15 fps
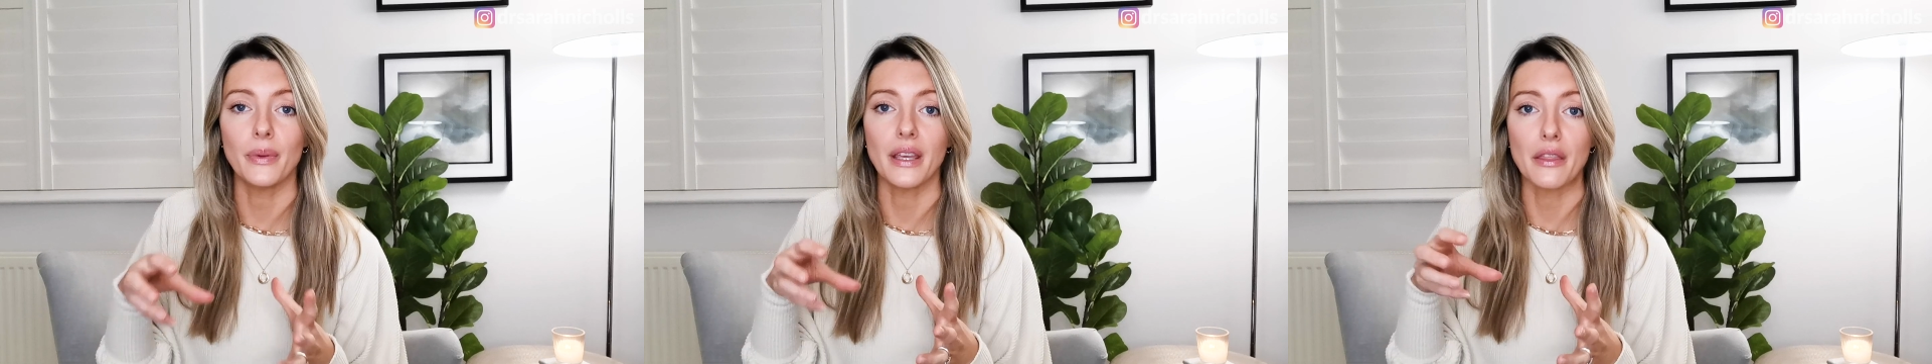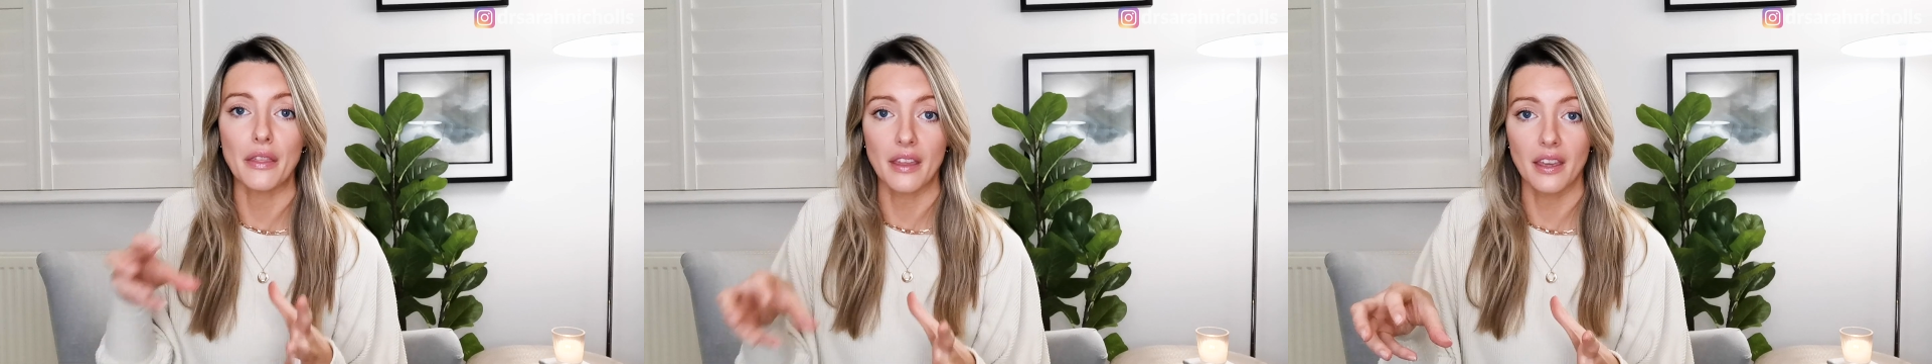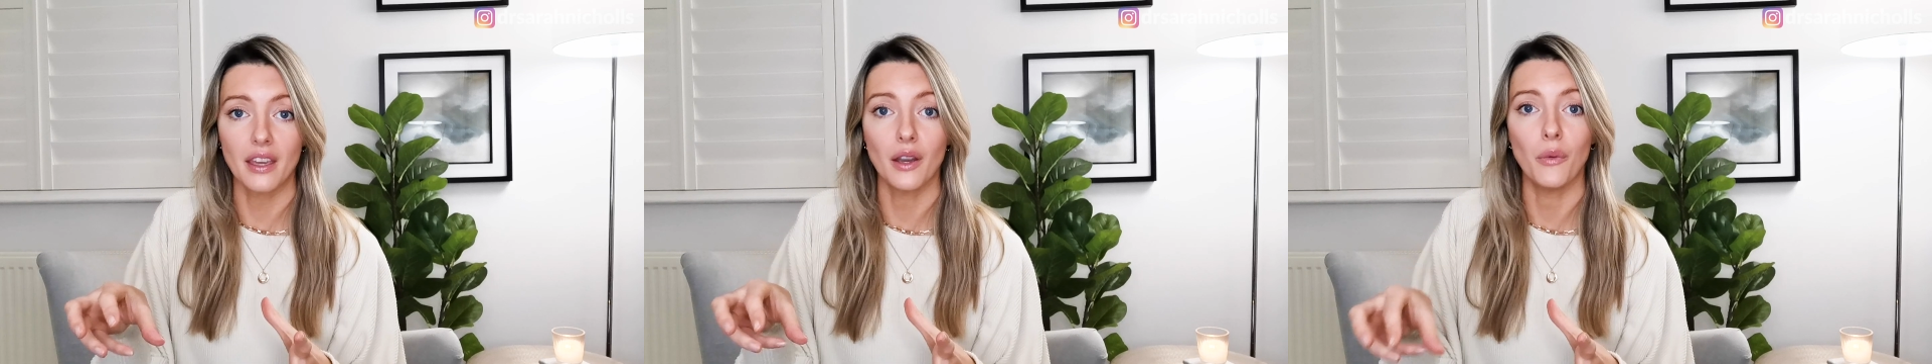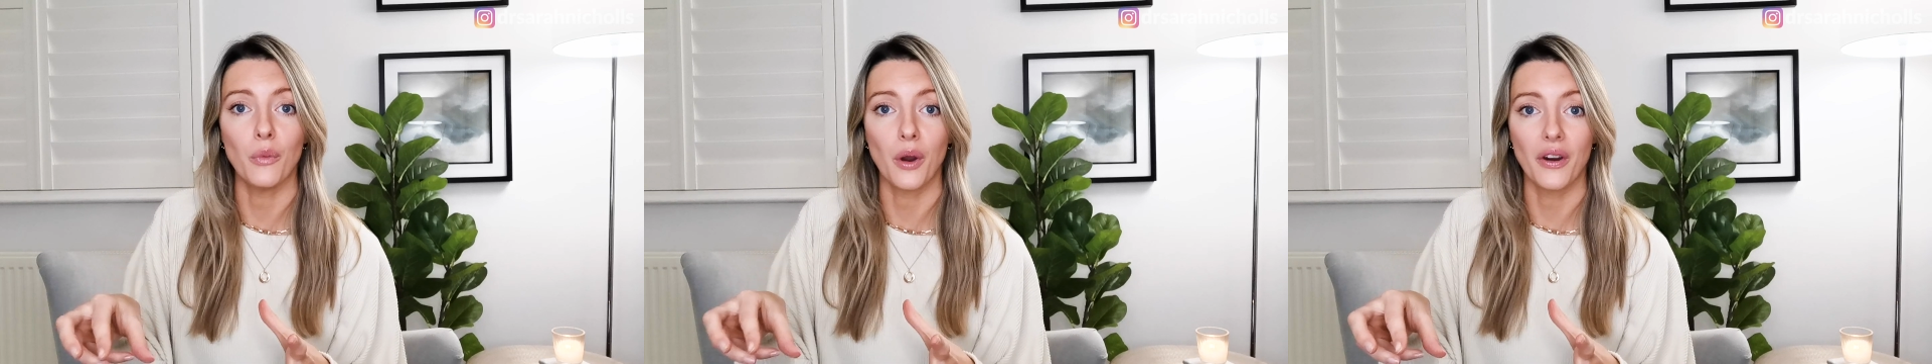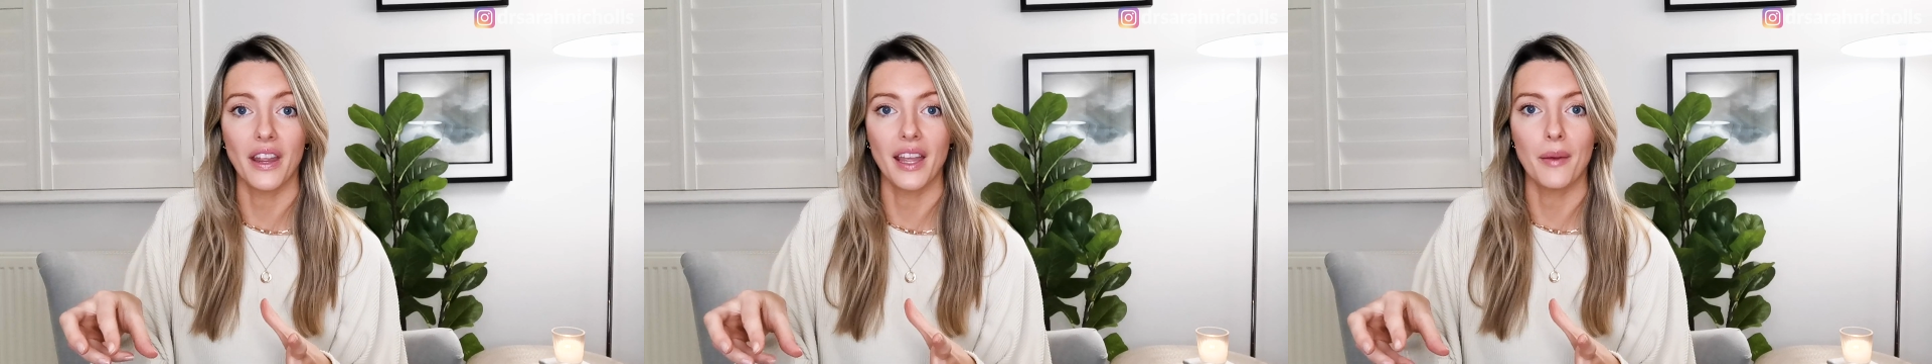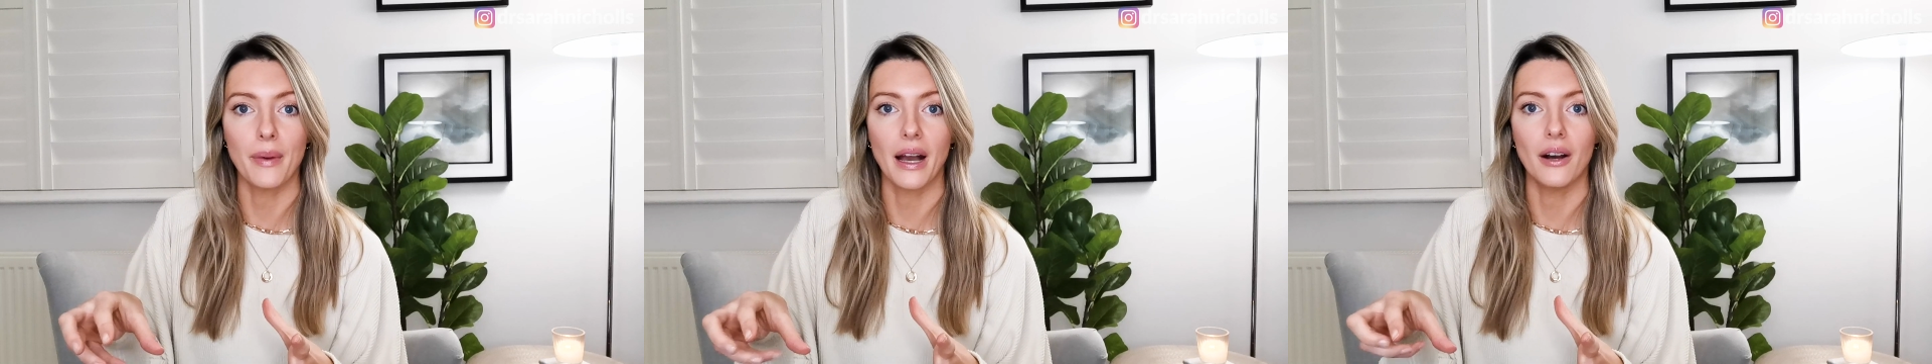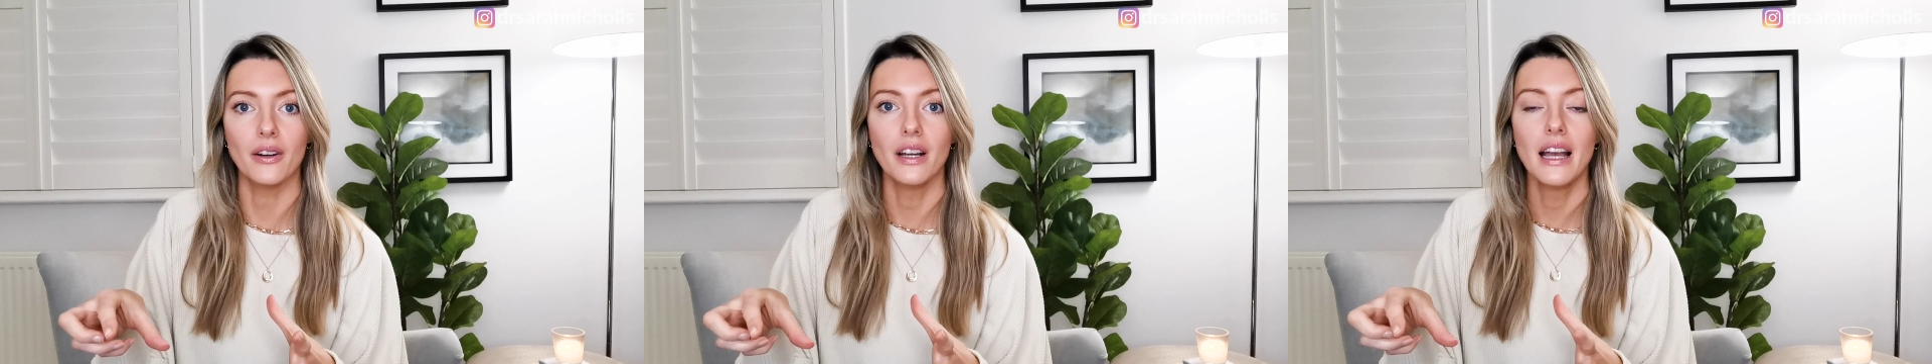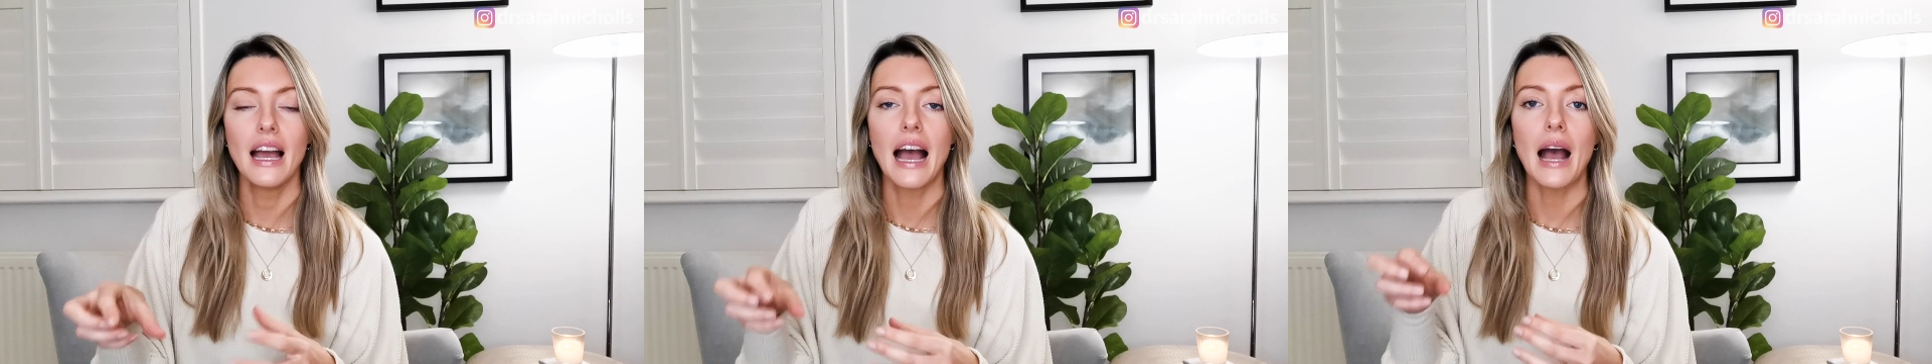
be thinking and worrying about.